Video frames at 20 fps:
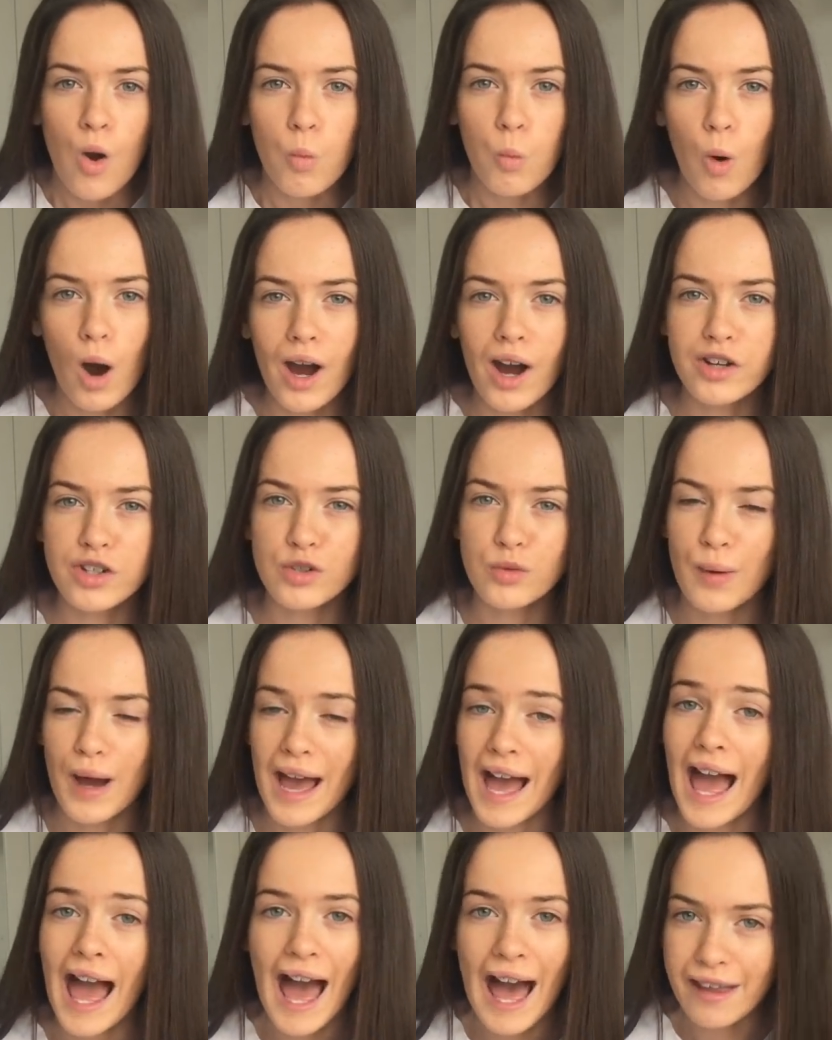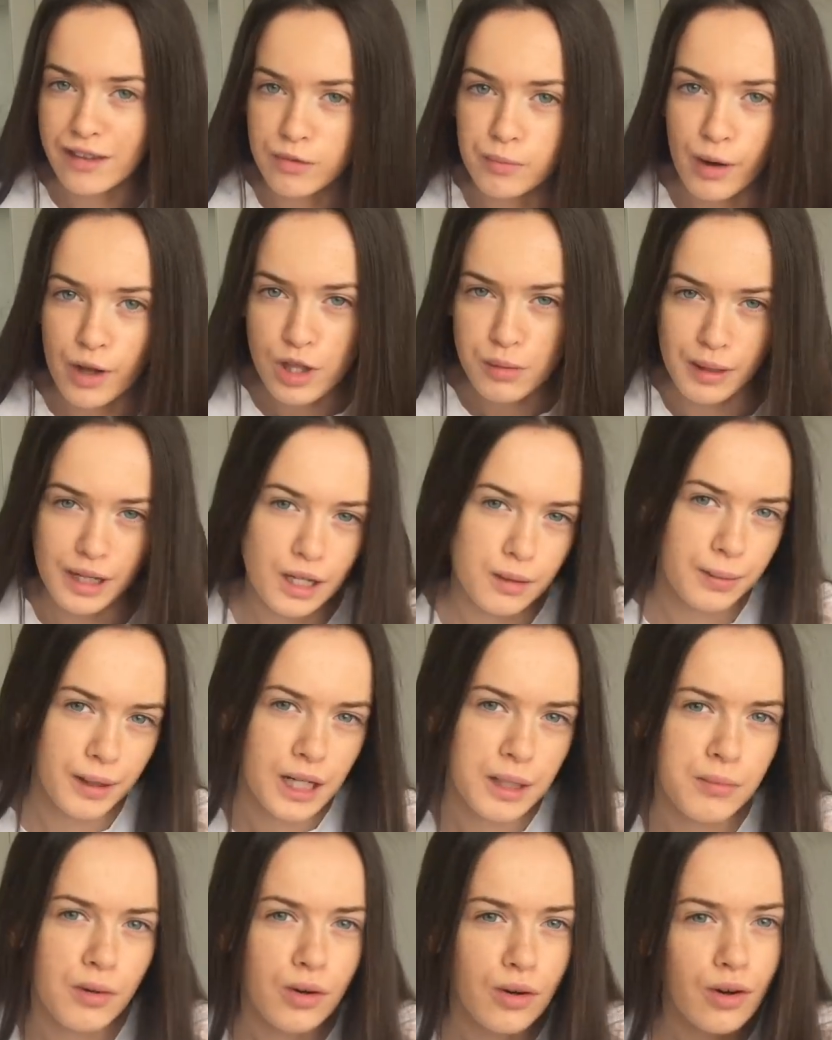why I don't wear as much makeup
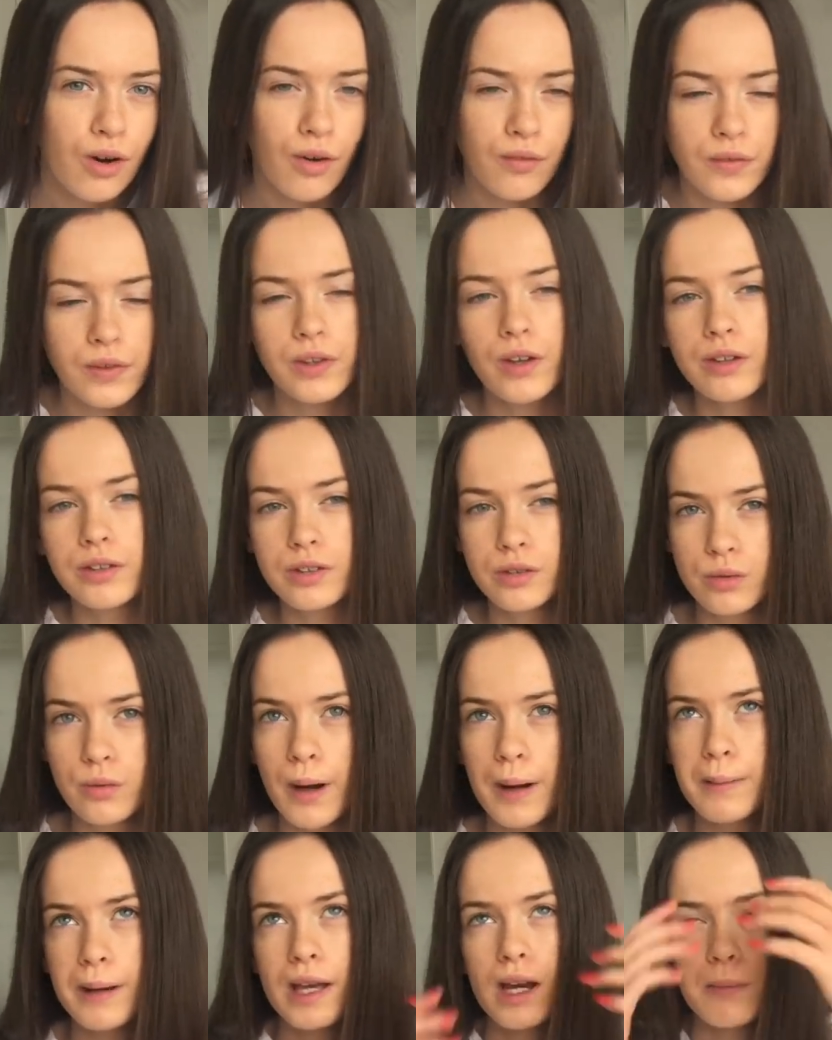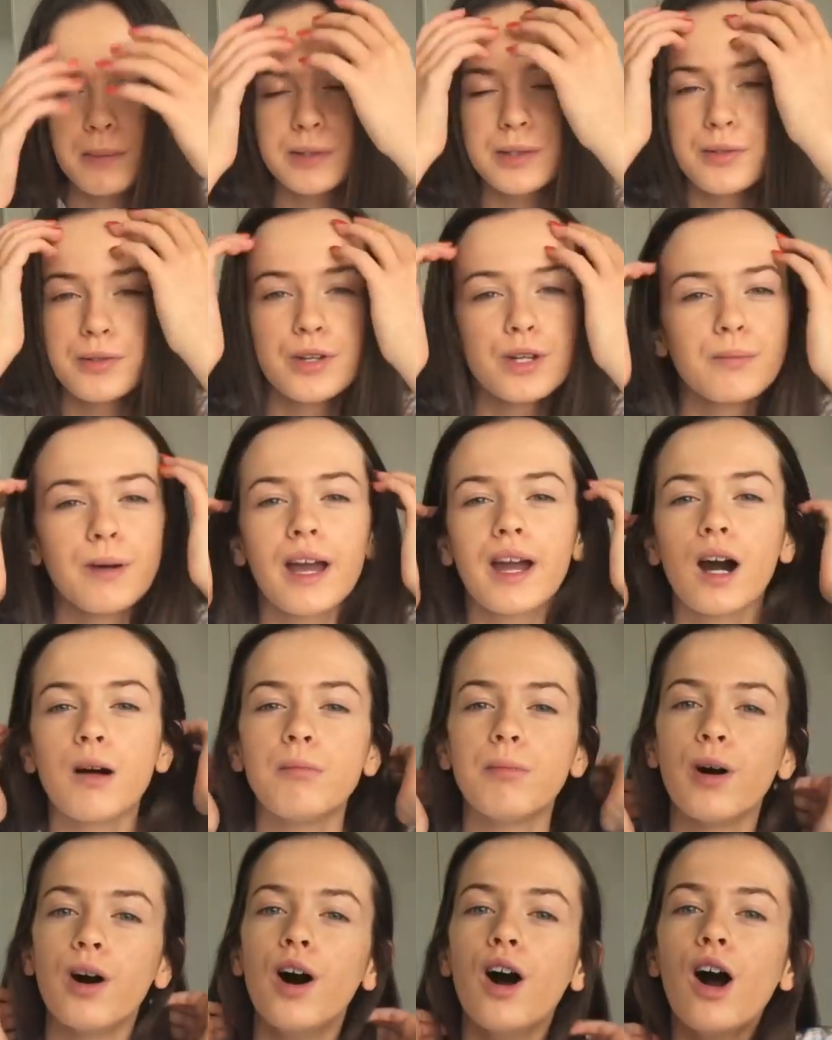anymore. Obviously I still wear makeup, I still do
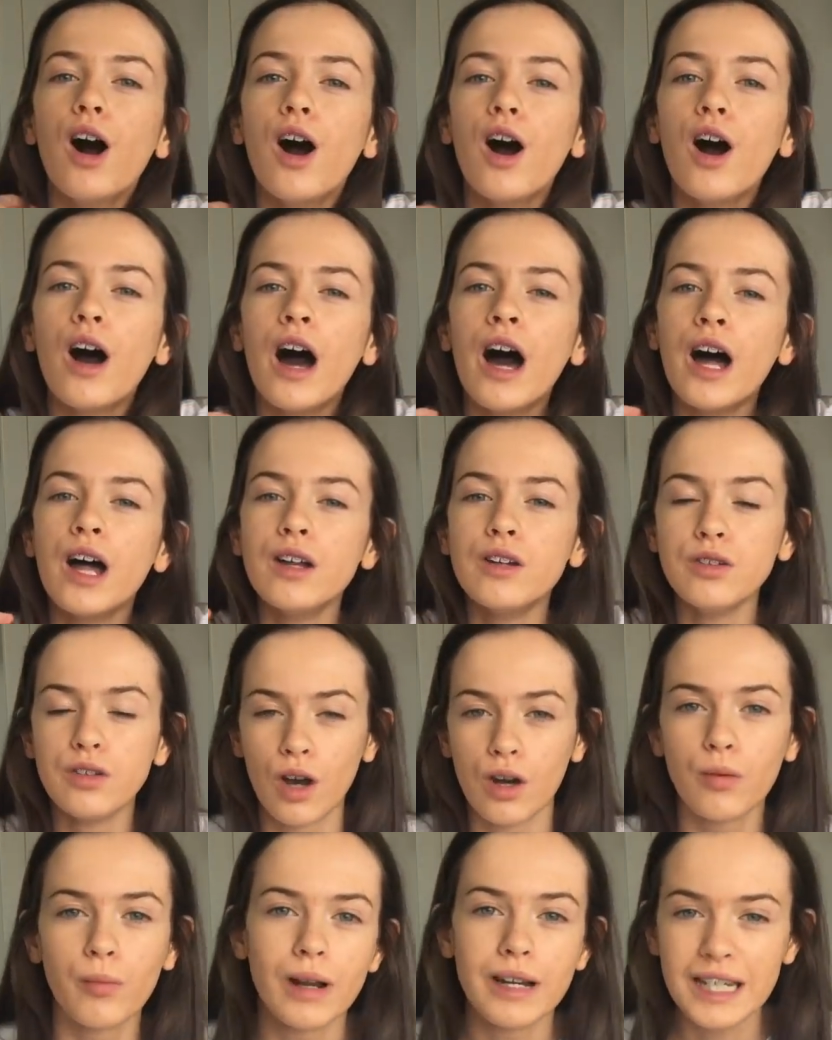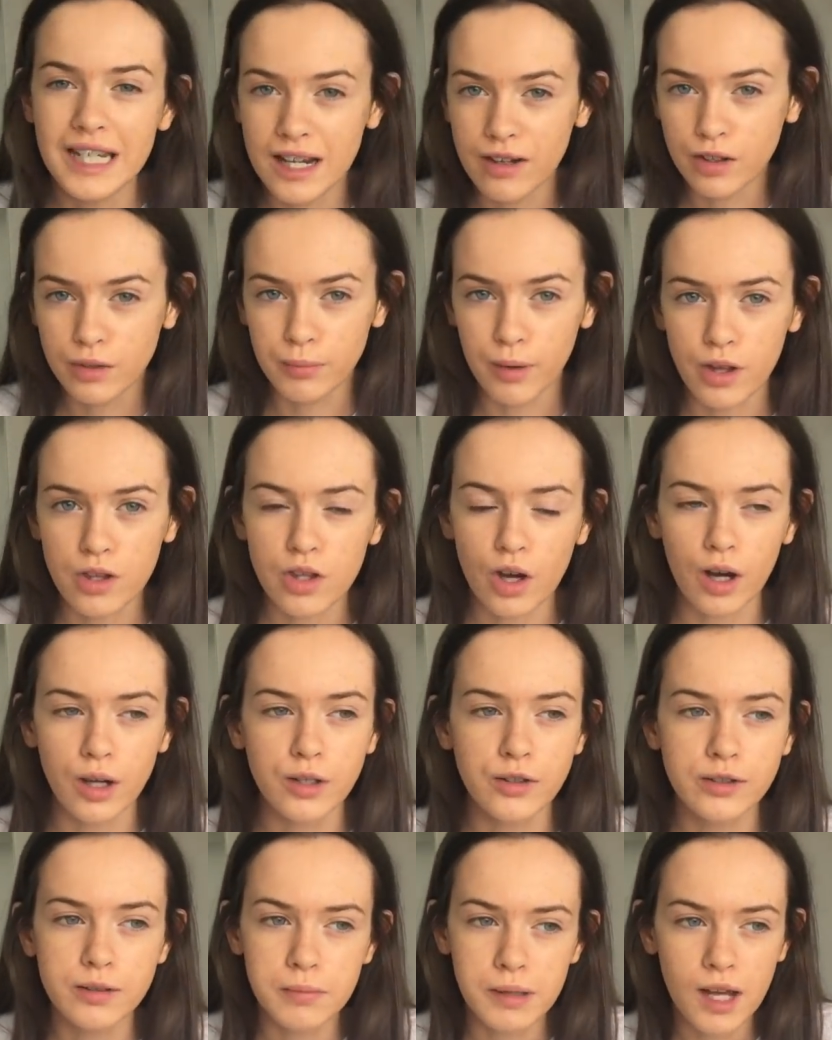makeup, but nowhere near as much. I
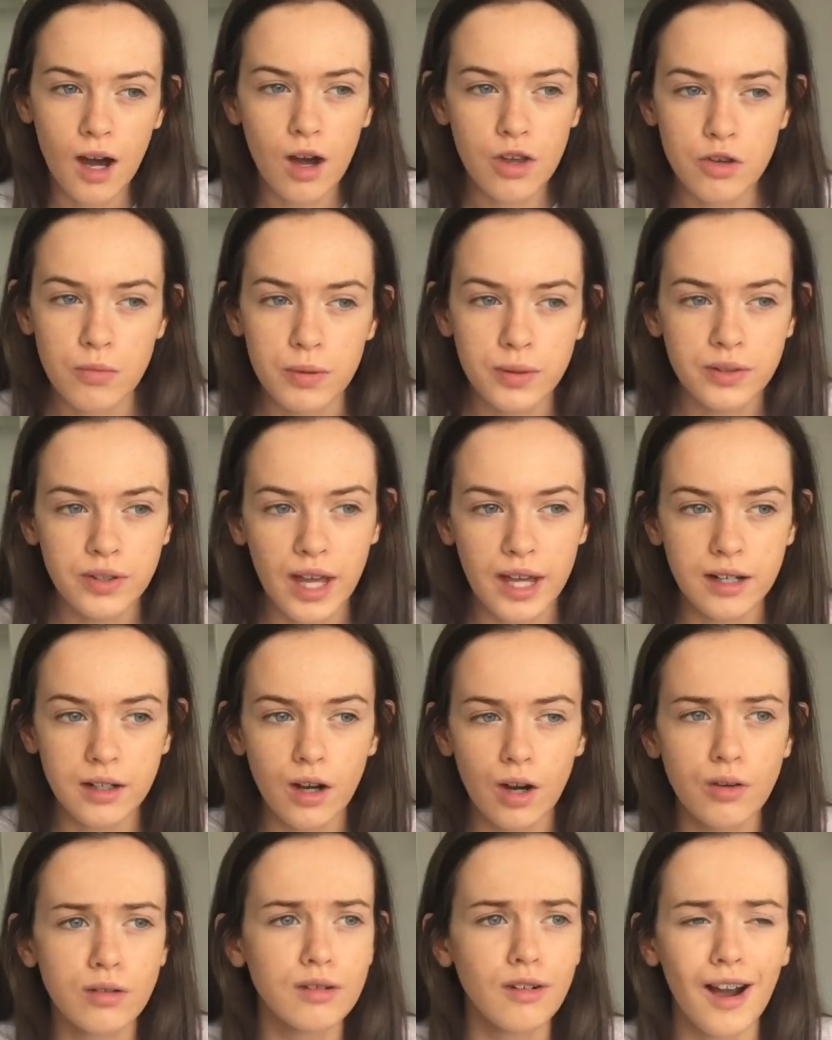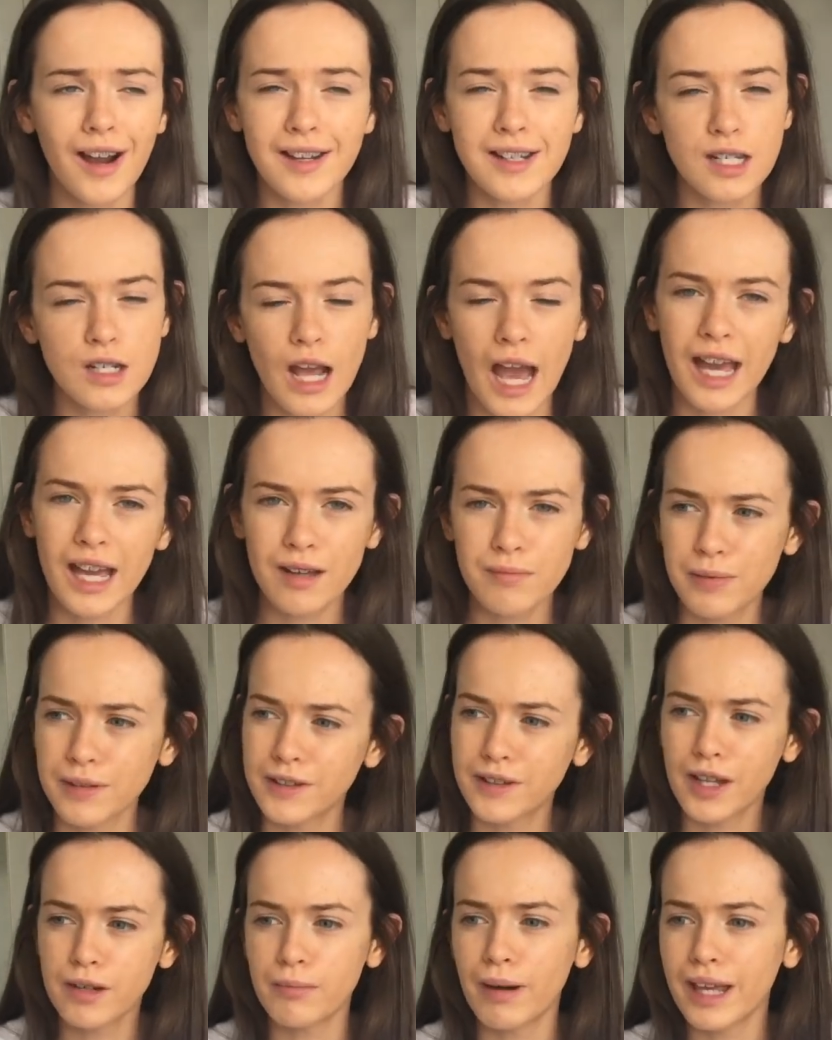used to be 100%, no,
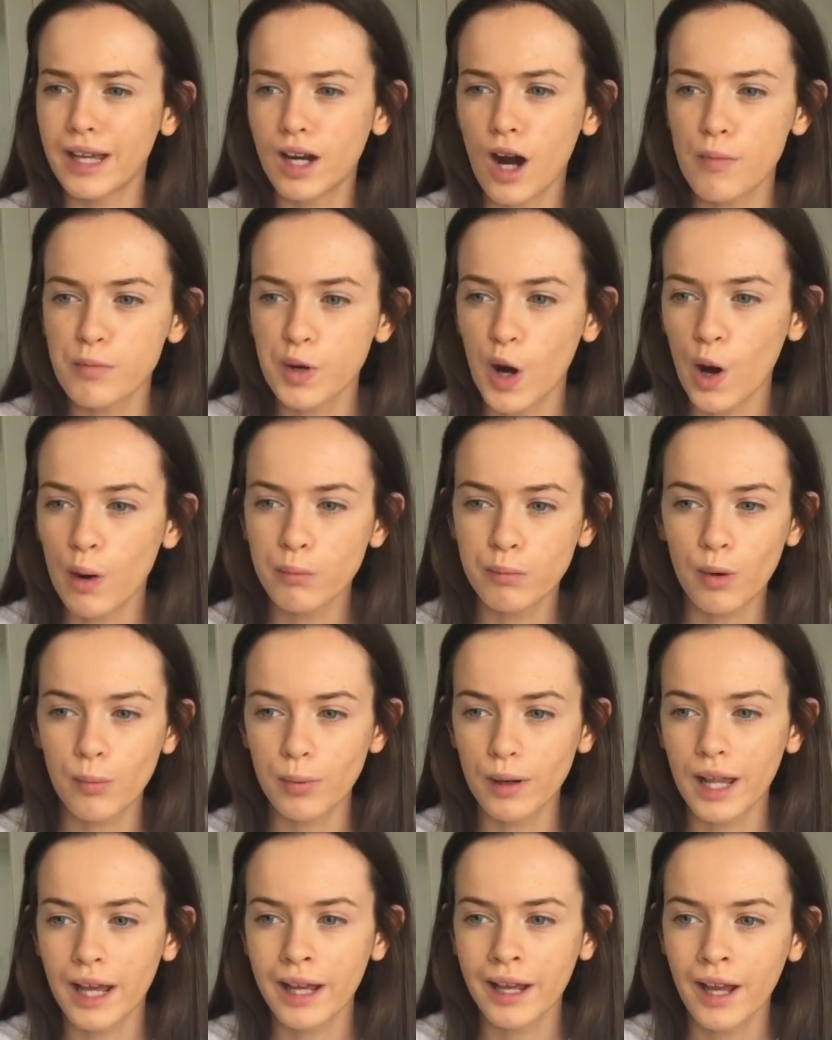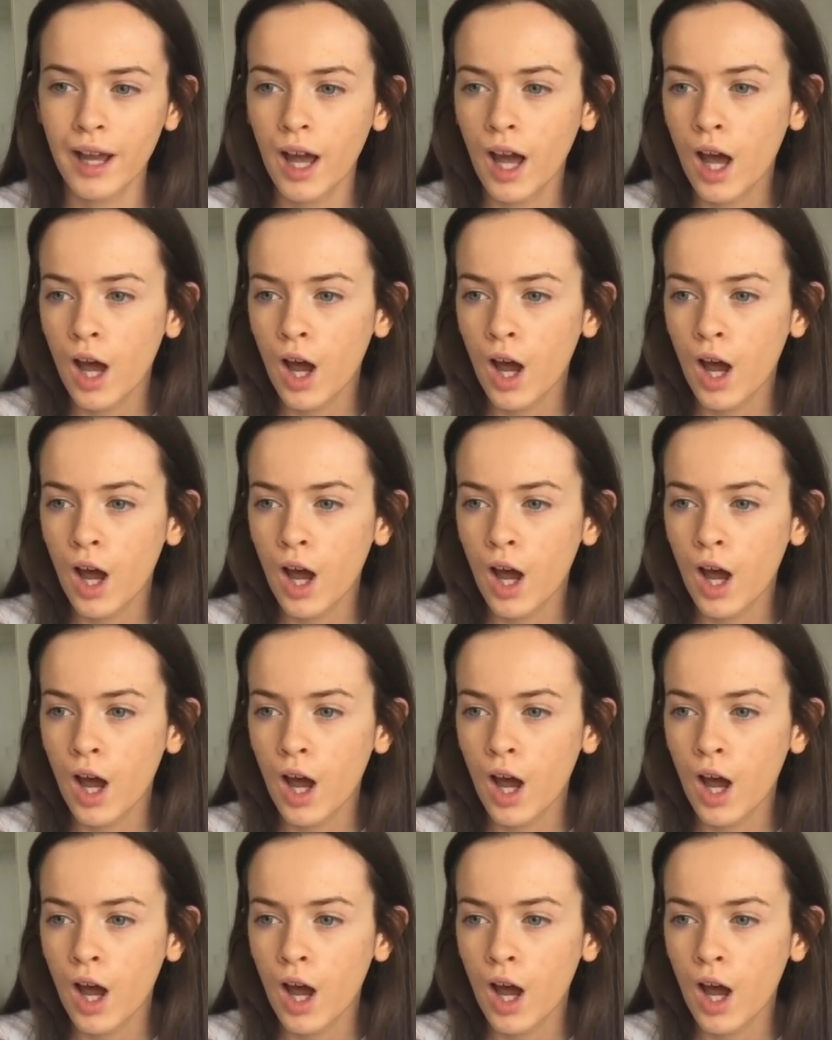98% makeup. Now I'm probably